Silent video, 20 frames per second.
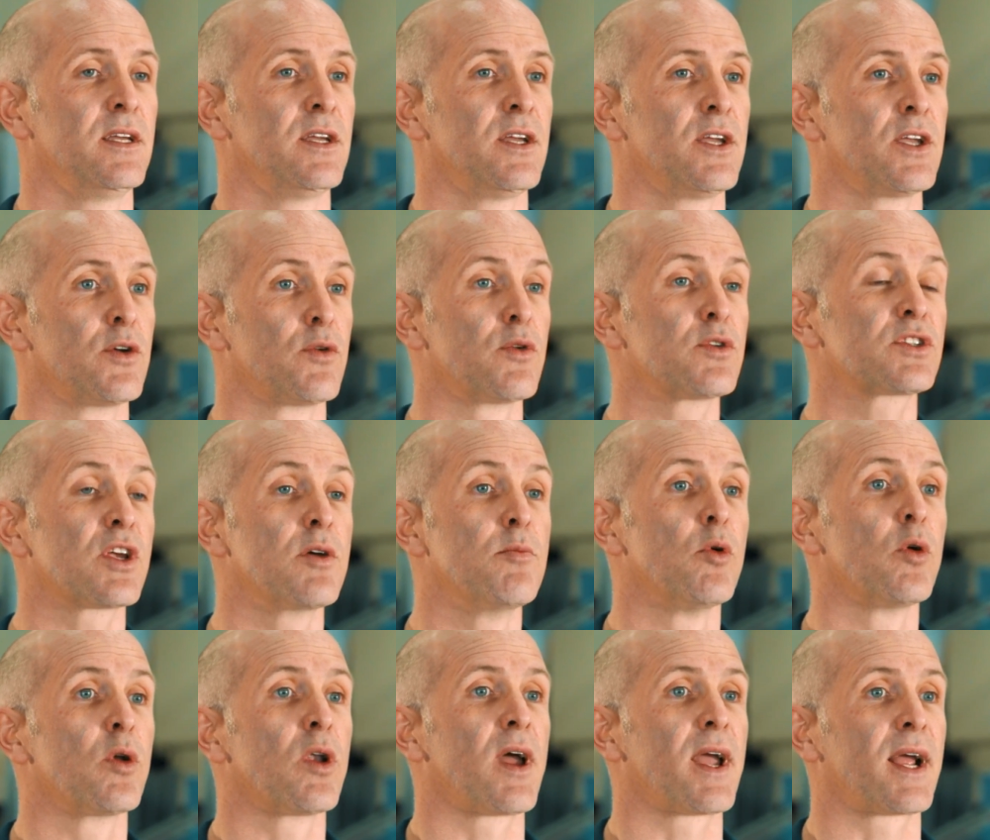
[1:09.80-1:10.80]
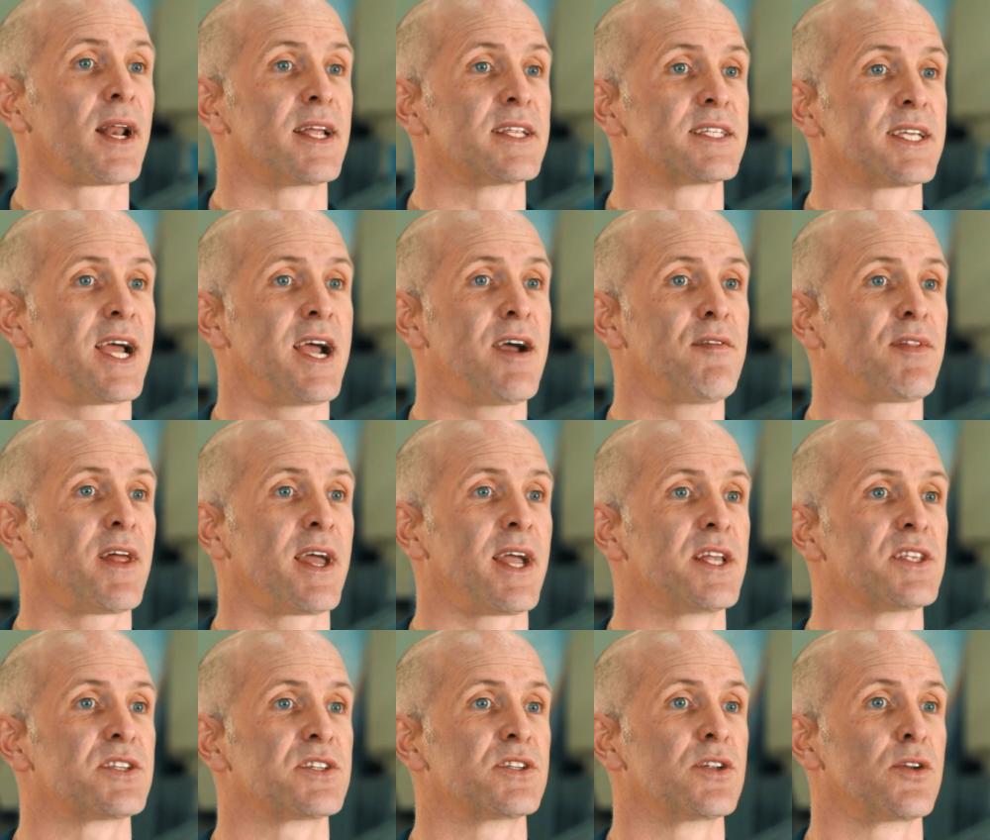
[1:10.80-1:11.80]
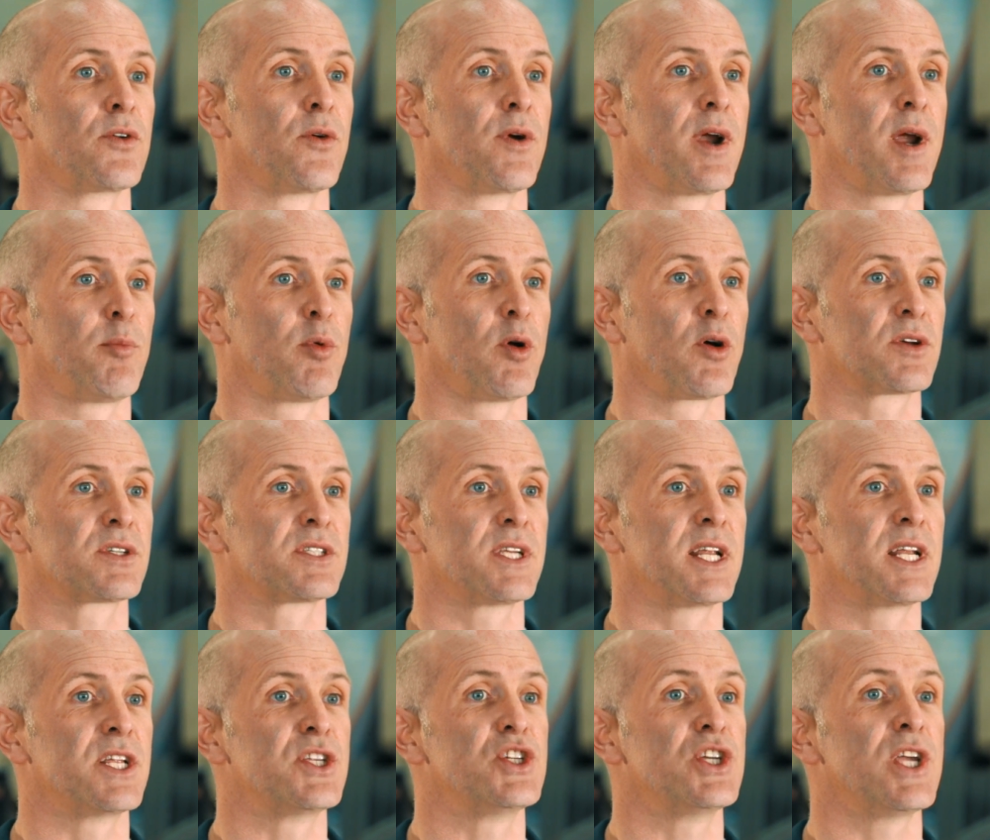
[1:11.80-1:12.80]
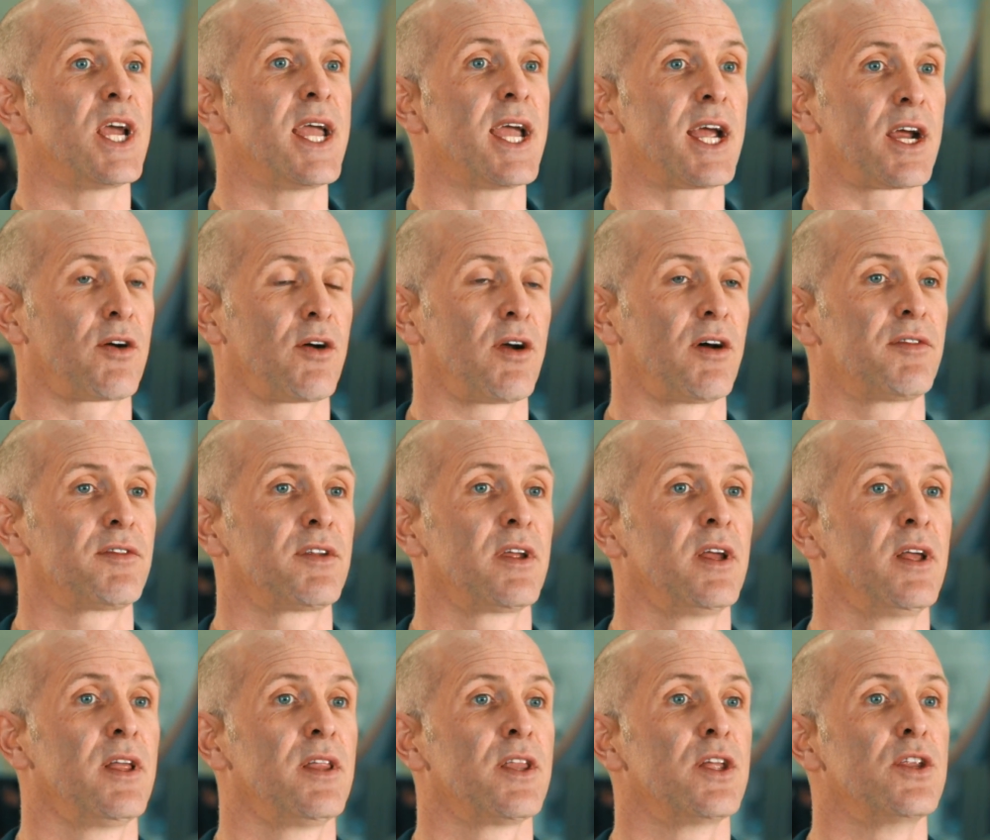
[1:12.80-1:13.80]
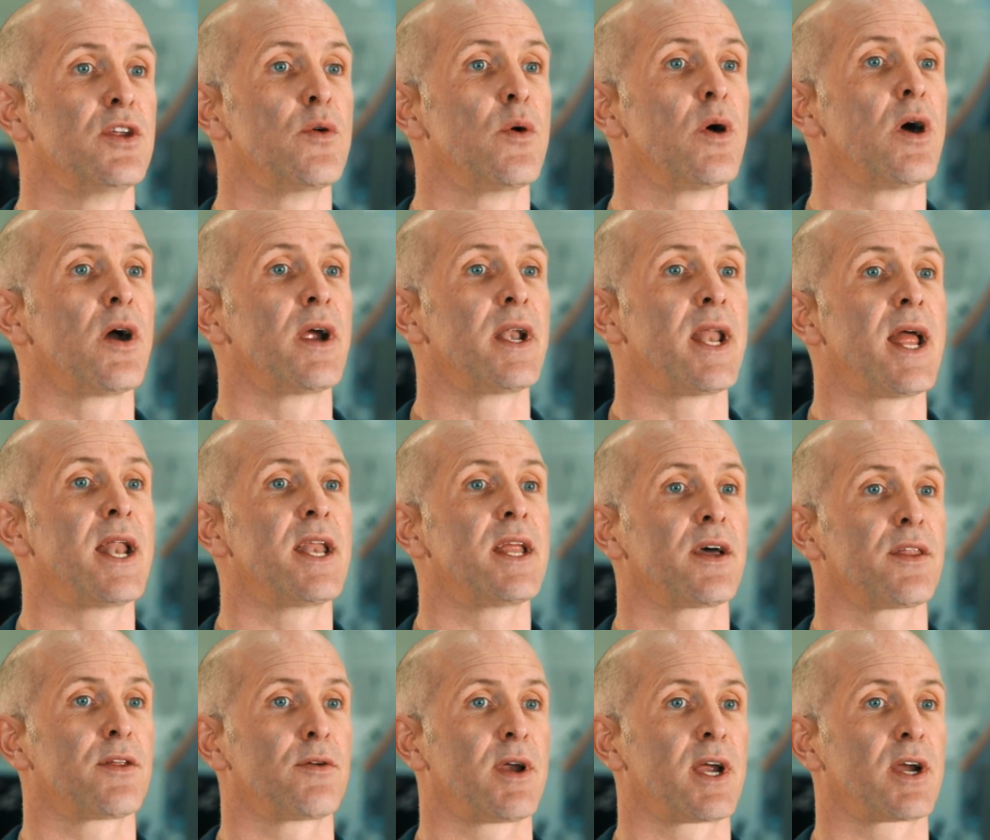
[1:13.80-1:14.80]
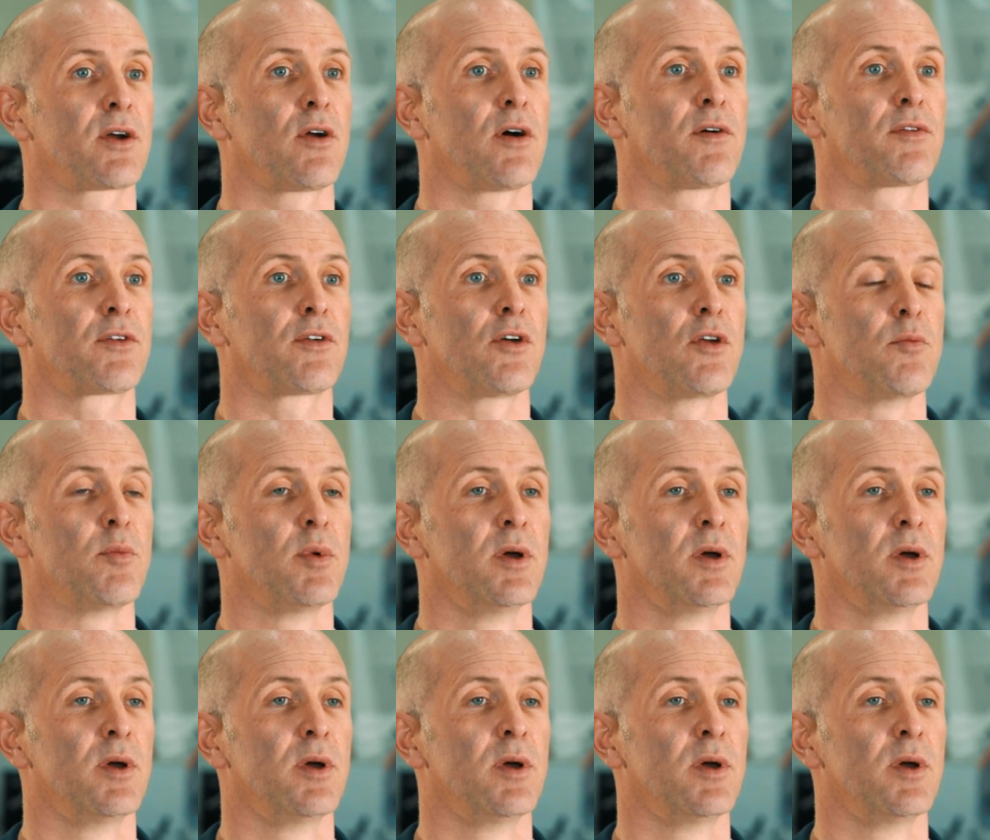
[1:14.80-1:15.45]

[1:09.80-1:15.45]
You're also more likely to have that incident or aircraft in a GA aircraft than you are in any other aircraft group.